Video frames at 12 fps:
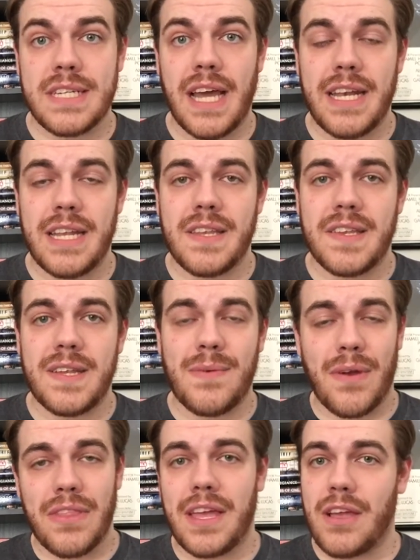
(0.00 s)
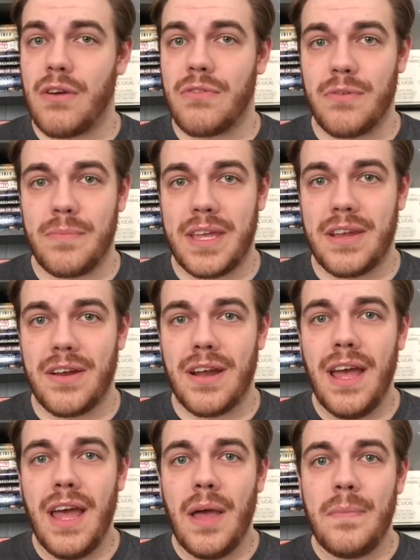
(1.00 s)
excited to see where they go from
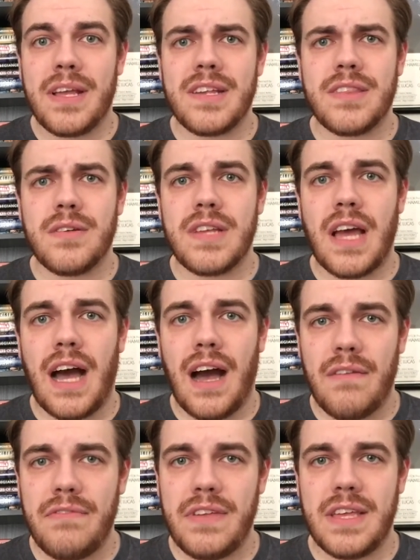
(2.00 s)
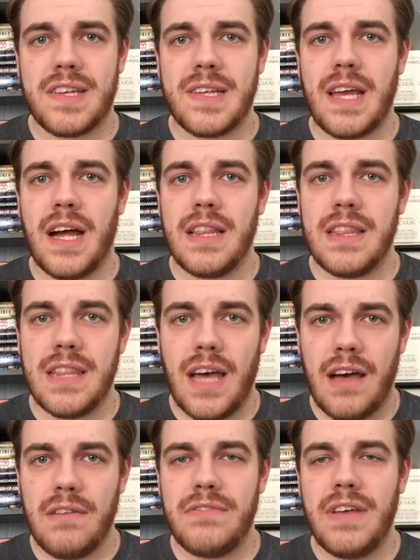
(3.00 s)
here, because there's obviously a
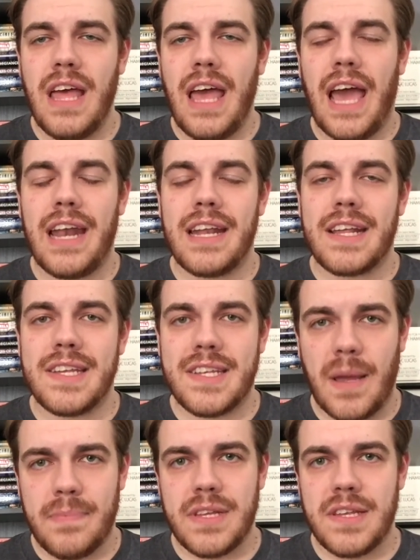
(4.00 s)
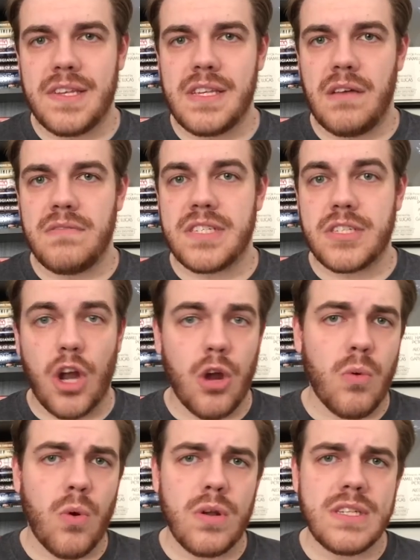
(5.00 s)
love and an acceptance of
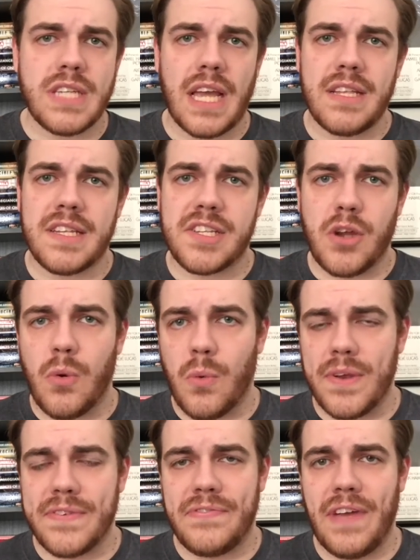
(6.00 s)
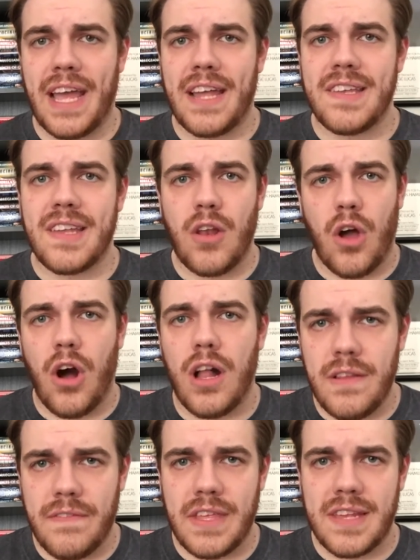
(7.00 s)
Star Wars and Star Wars fans and
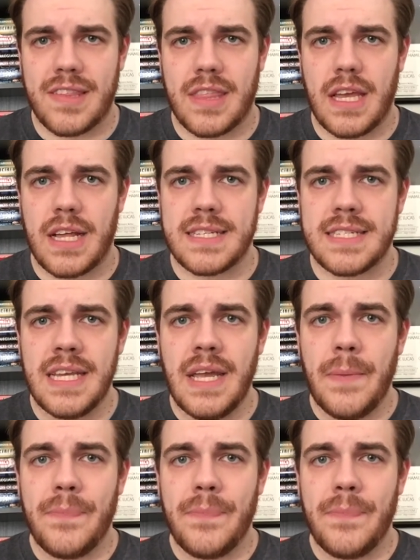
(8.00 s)
all of these things